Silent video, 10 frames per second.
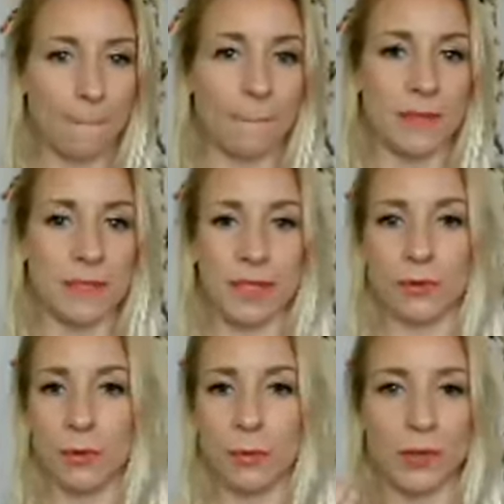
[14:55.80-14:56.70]

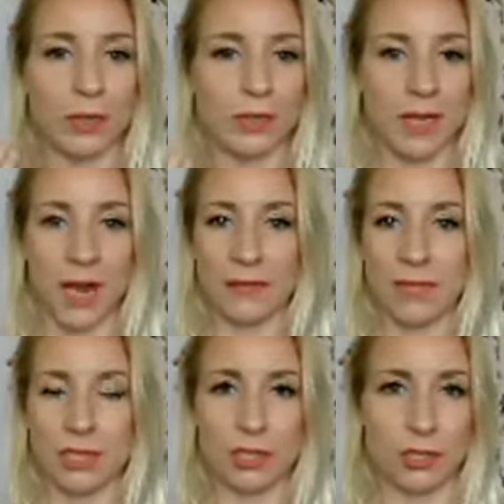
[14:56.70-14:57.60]
material world and
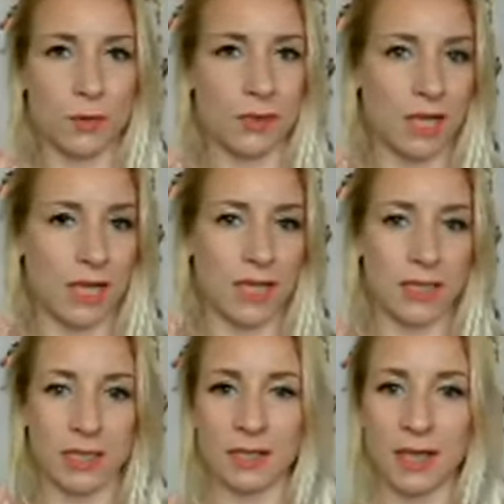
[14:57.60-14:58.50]
having to do
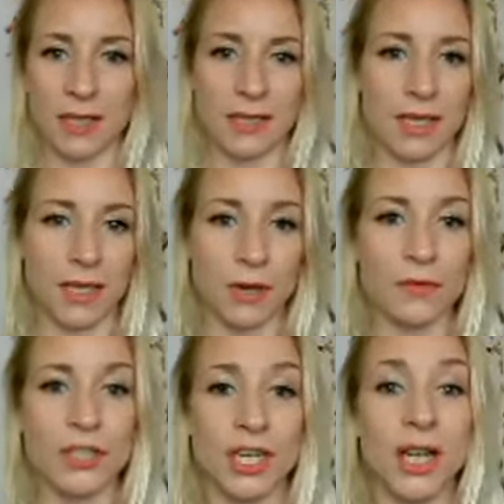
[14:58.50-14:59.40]
things and, and ticking
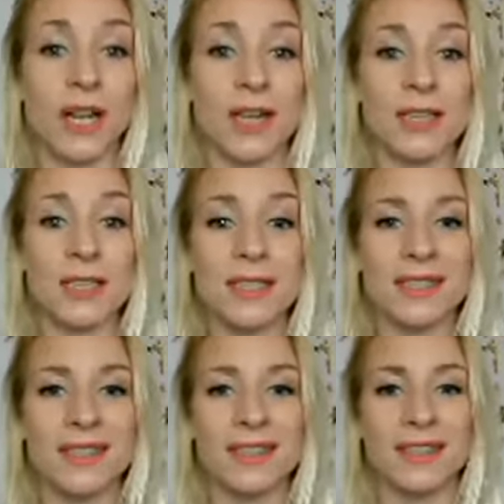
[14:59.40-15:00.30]
off a checklist,
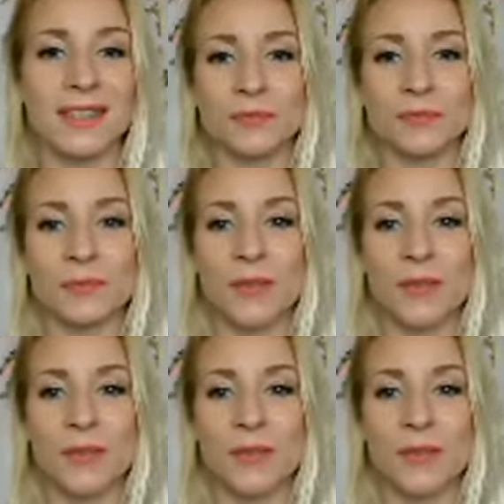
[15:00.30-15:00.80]
you know?